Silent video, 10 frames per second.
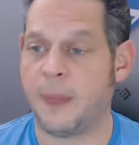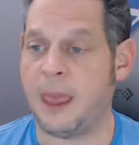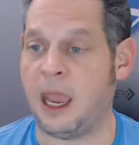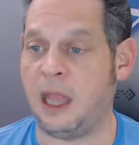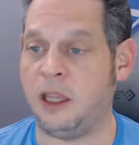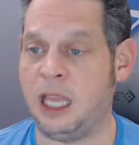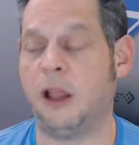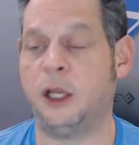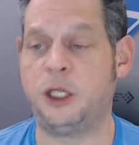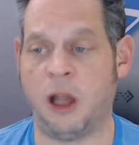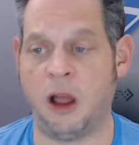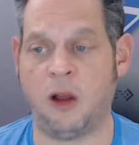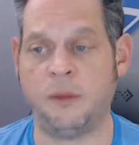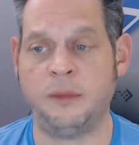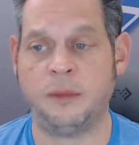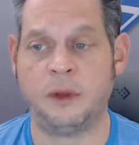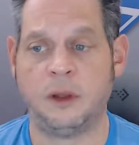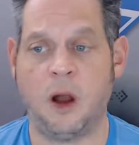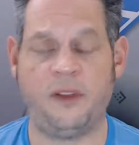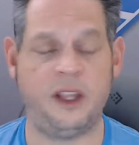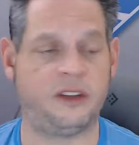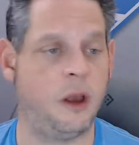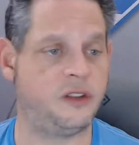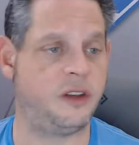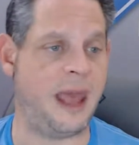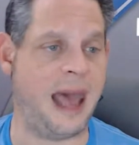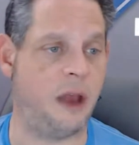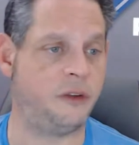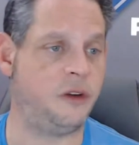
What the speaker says: And you eat lunch at home. Hopefully it's close to the house,